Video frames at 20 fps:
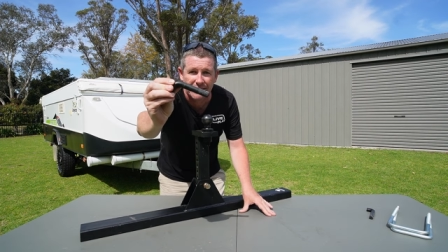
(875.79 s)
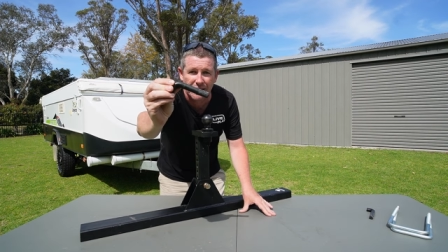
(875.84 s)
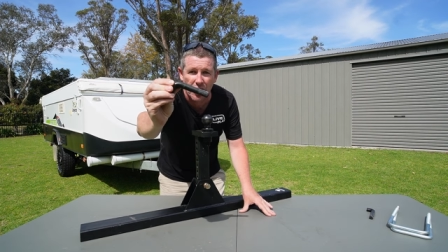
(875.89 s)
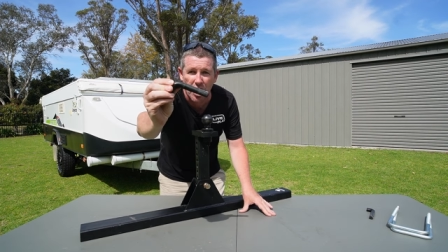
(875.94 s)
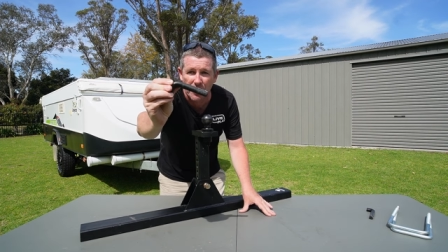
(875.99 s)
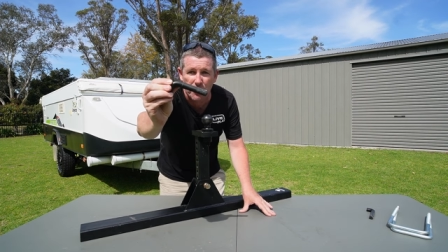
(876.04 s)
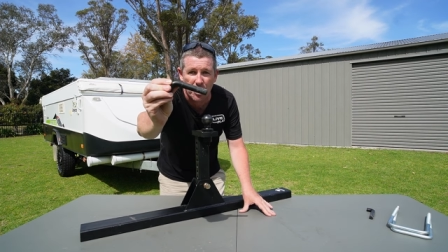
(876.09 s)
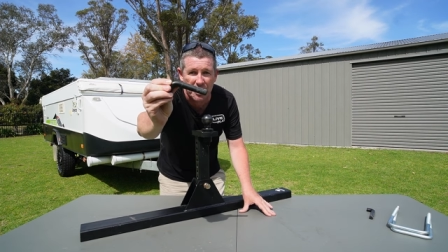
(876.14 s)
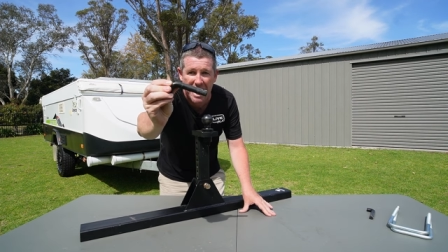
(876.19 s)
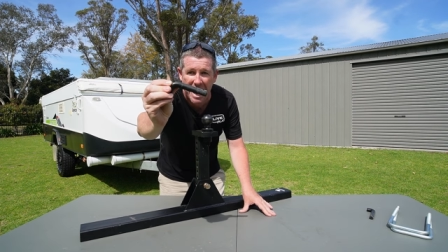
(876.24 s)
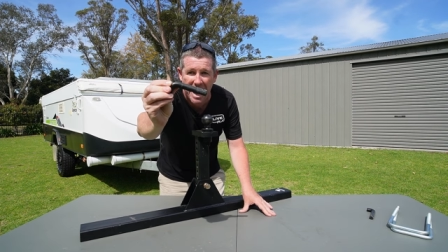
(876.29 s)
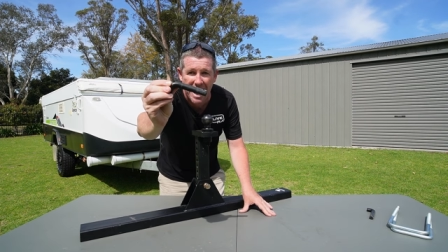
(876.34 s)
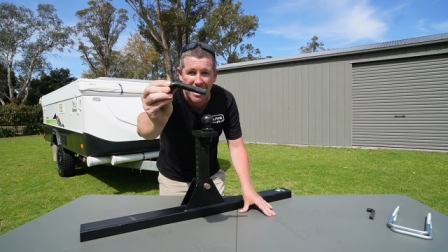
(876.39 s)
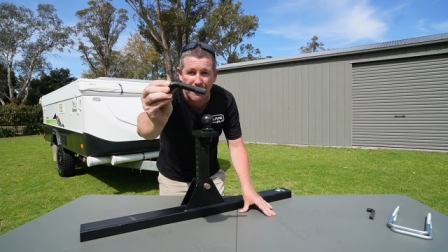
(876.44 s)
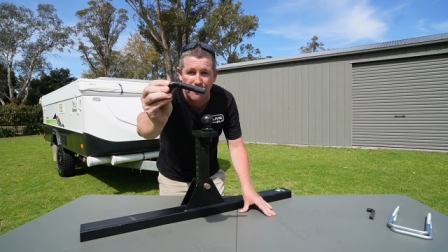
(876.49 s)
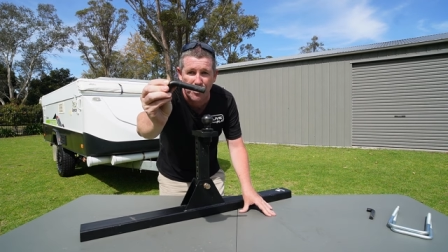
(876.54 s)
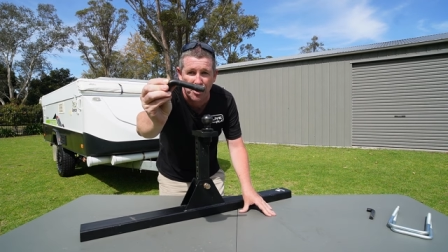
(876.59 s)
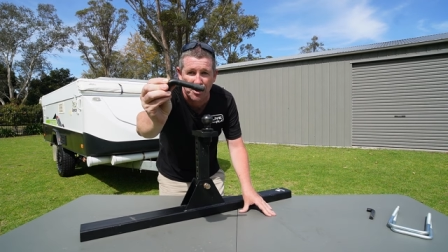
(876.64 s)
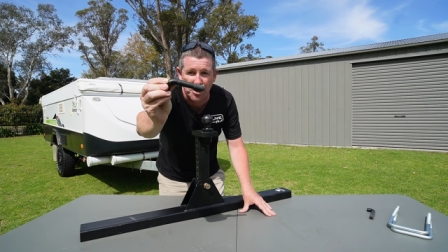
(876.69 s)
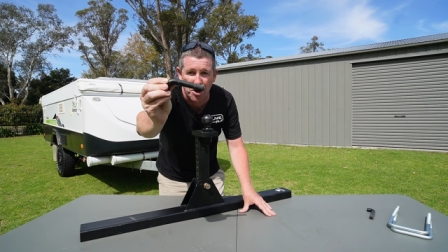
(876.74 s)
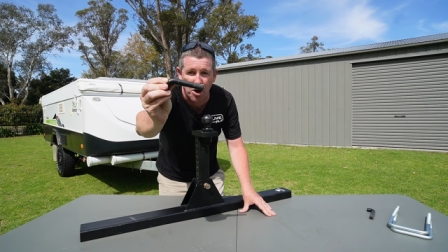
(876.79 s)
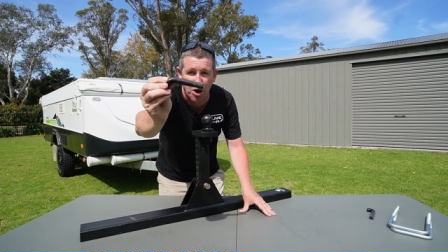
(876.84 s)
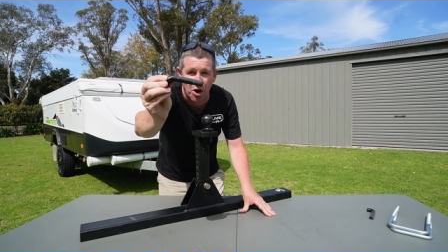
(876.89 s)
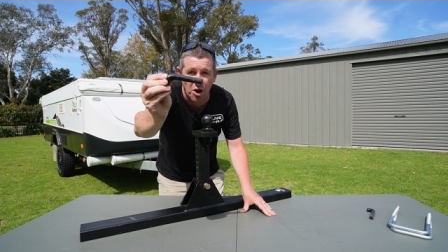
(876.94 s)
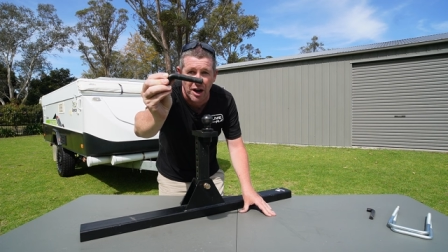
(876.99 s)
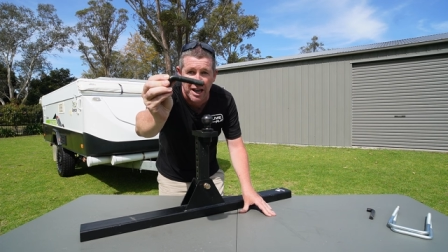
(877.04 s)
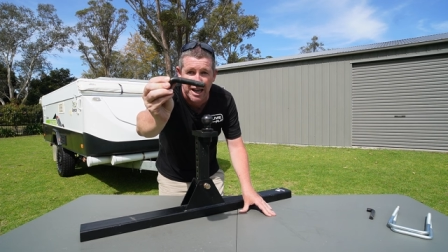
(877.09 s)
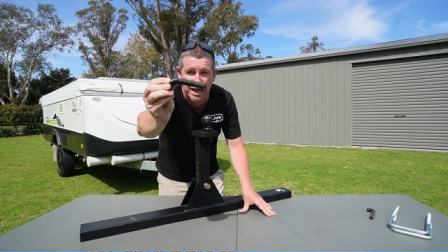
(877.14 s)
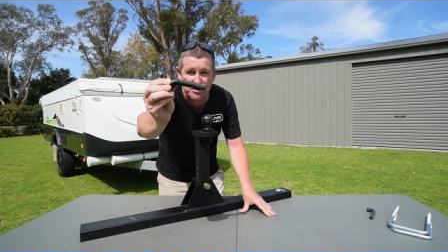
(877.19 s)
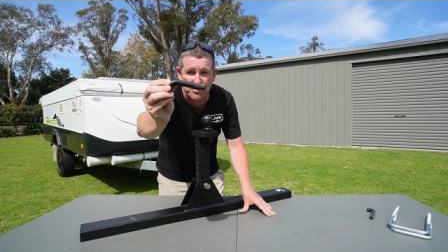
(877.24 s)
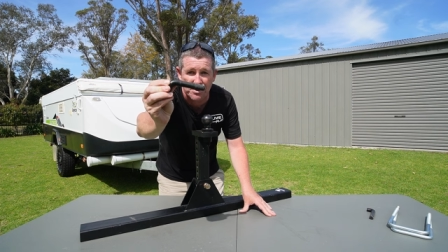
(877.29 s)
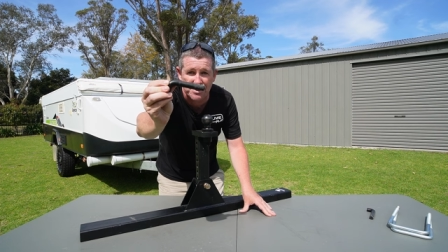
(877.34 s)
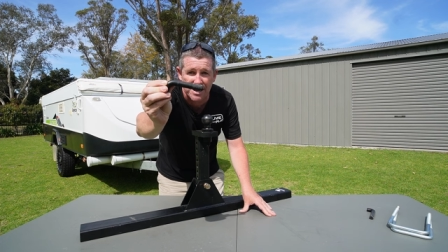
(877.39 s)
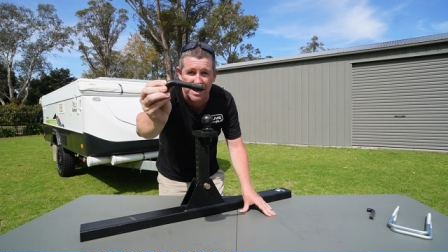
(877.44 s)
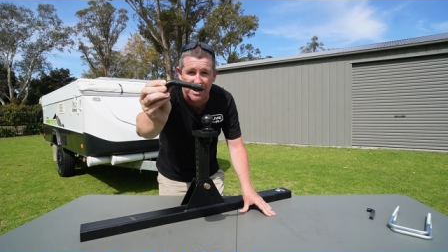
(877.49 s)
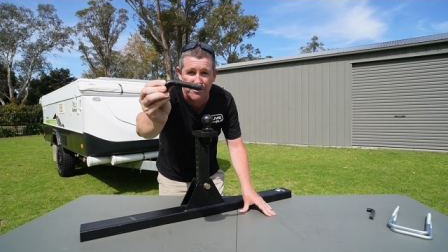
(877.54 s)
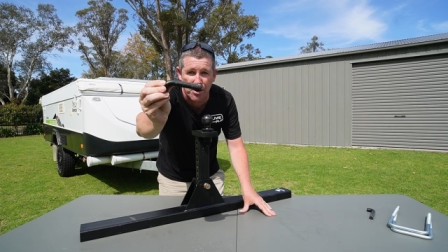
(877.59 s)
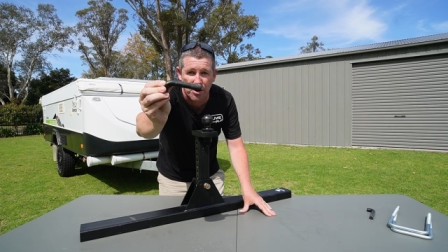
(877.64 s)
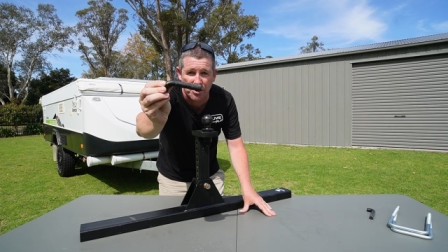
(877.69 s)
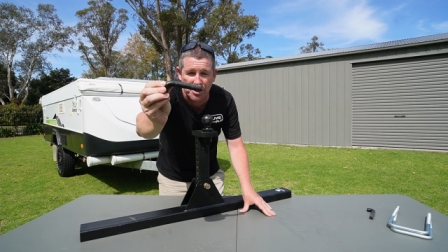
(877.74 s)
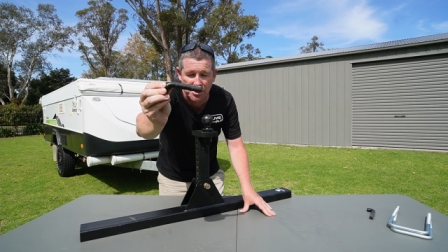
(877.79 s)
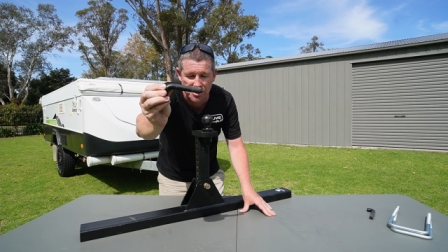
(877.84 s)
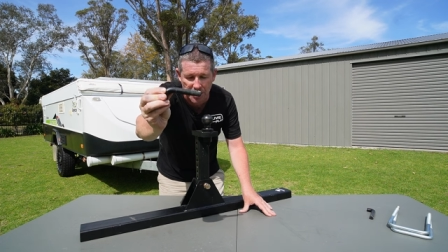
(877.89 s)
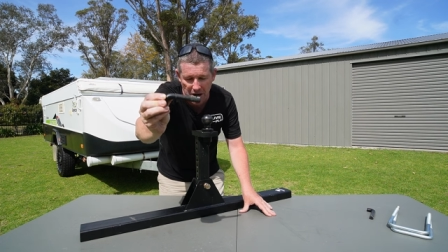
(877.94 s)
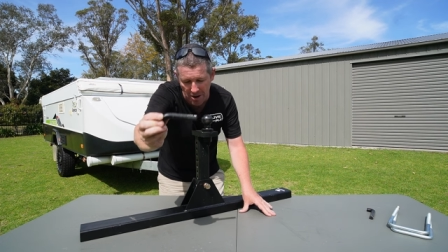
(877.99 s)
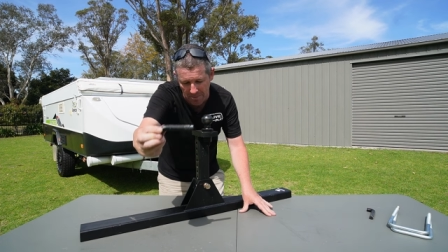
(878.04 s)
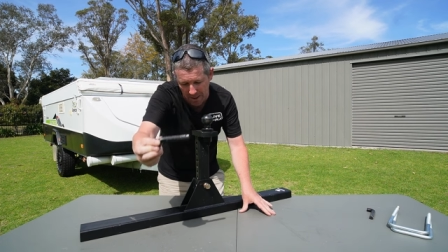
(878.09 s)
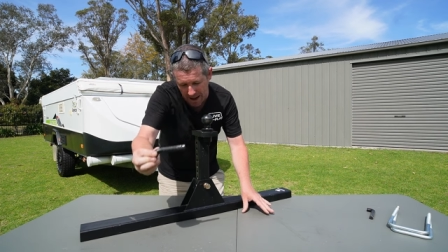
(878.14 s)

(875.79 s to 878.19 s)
like what you have on your hitch receiver on your tow